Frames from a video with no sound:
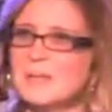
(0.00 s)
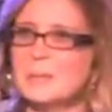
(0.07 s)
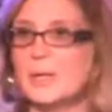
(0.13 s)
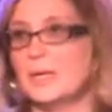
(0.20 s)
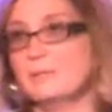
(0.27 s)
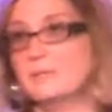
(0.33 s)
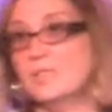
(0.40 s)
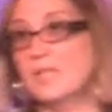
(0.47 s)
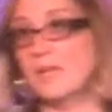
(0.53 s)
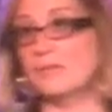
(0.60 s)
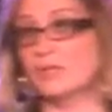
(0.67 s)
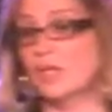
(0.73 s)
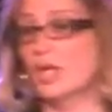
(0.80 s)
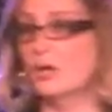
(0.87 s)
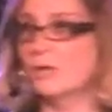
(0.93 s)
But you
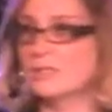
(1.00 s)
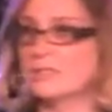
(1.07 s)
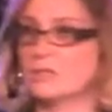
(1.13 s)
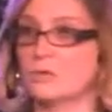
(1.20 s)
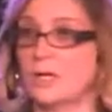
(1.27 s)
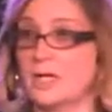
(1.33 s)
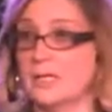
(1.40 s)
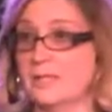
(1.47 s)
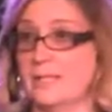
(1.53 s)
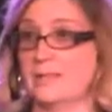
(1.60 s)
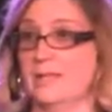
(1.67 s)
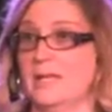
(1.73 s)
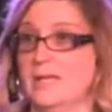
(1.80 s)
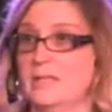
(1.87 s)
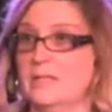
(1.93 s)
never know. It's a quality
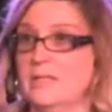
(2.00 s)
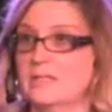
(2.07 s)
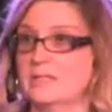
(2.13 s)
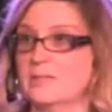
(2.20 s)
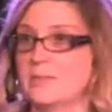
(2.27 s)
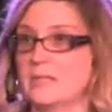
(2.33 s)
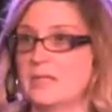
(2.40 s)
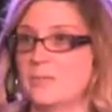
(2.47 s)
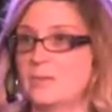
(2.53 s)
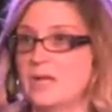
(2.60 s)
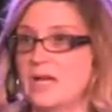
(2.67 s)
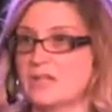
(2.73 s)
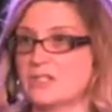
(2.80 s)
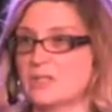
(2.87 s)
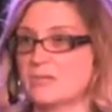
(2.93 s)
thing, and that's something that we
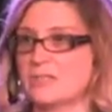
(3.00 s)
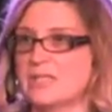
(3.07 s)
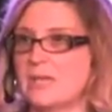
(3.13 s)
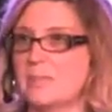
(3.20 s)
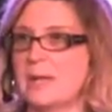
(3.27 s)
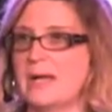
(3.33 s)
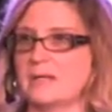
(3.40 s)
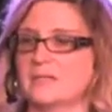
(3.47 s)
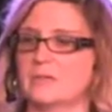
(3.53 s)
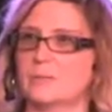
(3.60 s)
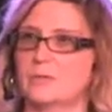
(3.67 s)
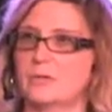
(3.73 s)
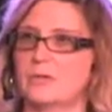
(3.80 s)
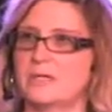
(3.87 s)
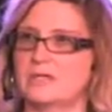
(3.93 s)
actually would take back to the
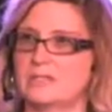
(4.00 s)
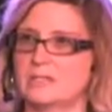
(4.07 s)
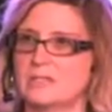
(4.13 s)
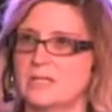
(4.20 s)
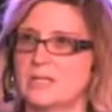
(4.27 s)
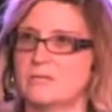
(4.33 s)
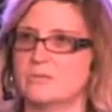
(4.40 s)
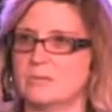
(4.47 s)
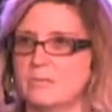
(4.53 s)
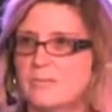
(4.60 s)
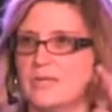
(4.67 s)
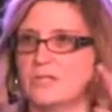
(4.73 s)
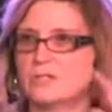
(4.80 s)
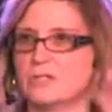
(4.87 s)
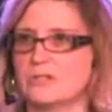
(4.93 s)
breweries and say there was a
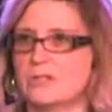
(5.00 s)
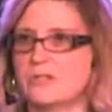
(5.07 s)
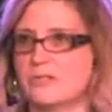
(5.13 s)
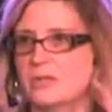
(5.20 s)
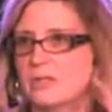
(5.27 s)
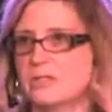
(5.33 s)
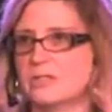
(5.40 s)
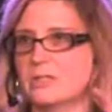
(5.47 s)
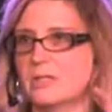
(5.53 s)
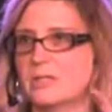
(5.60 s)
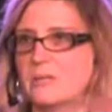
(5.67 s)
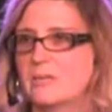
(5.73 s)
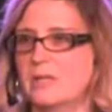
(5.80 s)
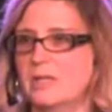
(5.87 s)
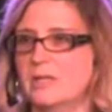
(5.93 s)
major difference in
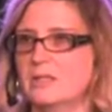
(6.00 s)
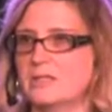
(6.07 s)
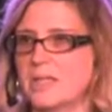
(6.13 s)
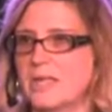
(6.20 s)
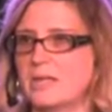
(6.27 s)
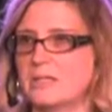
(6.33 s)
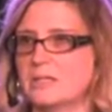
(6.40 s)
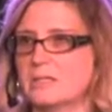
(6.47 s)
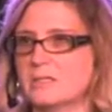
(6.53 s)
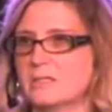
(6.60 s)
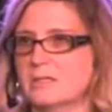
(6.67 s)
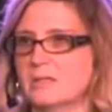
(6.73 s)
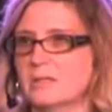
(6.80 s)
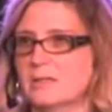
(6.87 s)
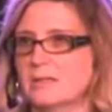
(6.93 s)
the taste,
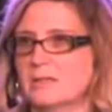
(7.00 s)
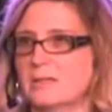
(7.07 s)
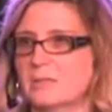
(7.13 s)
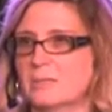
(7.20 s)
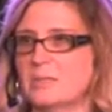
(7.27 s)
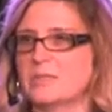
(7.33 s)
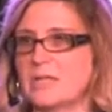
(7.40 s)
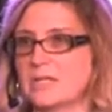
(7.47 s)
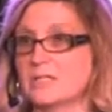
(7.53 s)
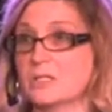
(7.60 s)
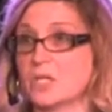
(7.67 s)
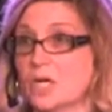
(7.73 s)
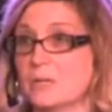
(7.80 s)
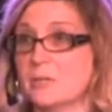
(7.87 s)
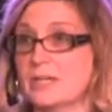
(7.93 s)
besides the
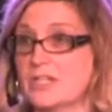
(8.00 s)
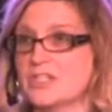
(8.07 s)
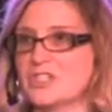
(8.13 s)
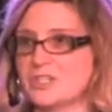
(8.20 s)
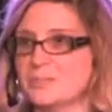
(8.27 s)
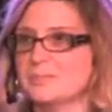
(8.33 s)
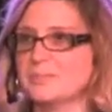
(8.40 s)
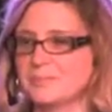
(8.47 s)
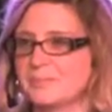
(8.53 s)
carbonation.